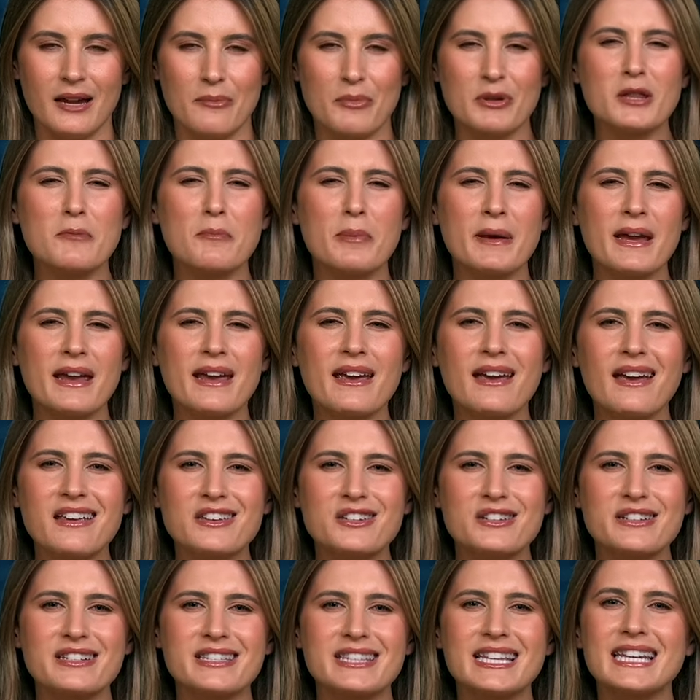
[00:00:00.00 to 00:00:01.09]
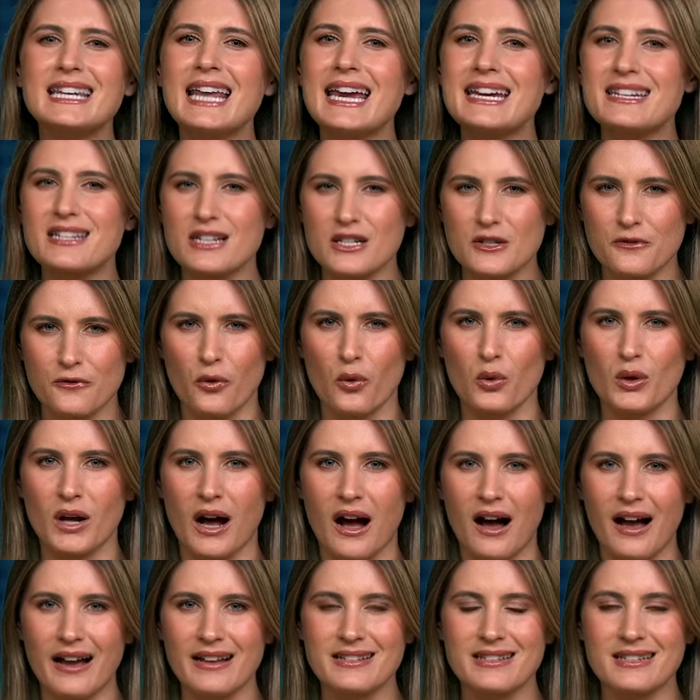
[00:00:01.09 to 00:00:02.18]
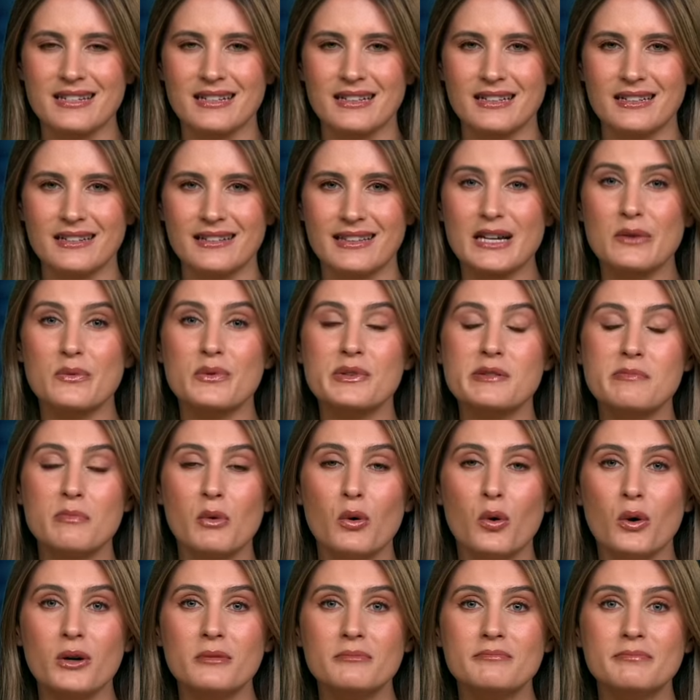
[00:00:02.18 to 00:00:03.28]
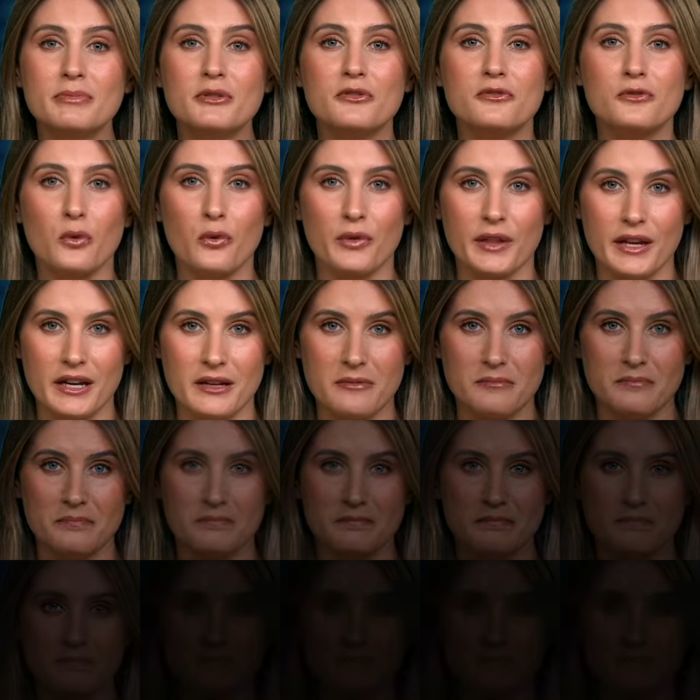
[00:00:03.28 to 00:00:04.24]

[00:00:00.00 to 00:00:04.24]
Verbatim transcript: But the pair are just the latest fall guys. There was more before them.